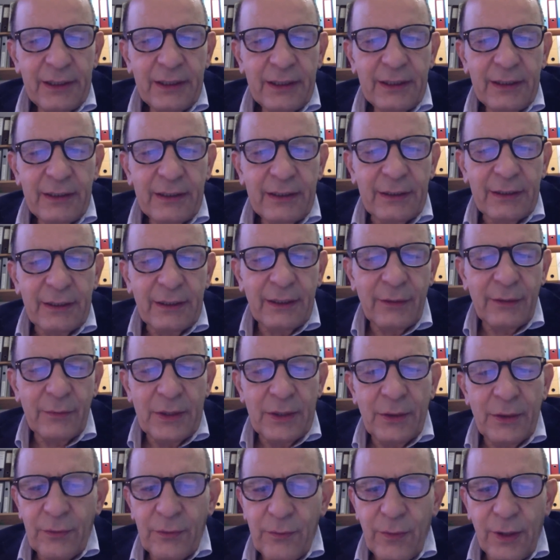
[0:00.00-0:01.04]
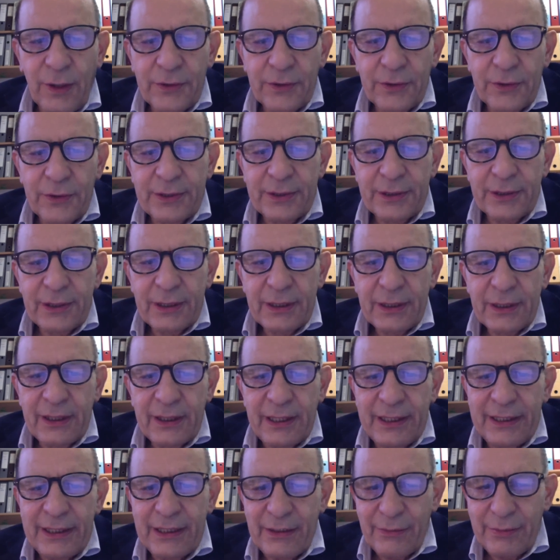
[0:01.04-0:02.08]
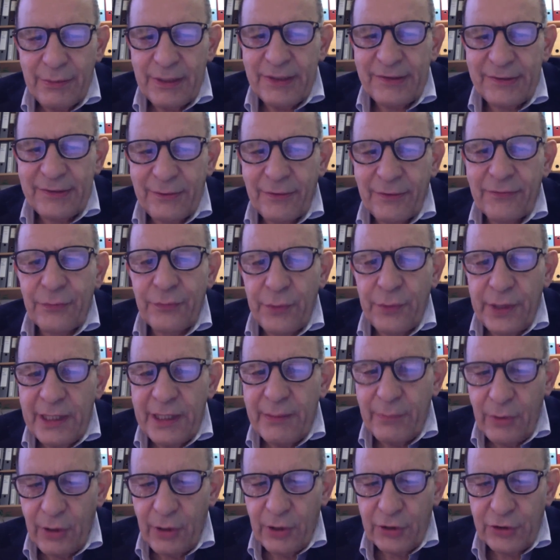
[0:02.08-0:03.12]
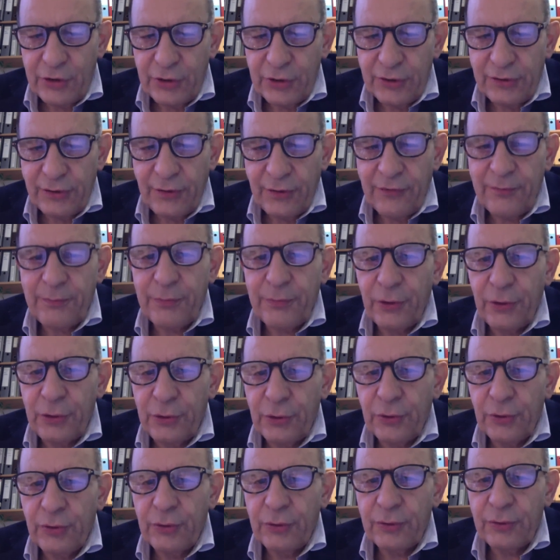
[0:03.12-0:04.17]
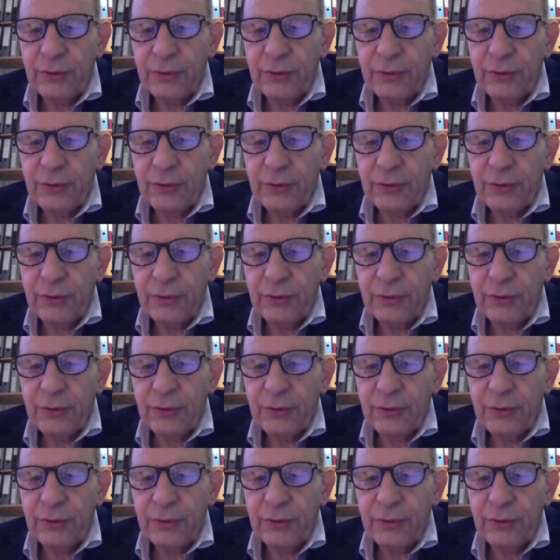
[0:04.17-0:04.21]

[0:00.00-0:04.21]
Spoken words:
we don't want any risk of re-emergence of polio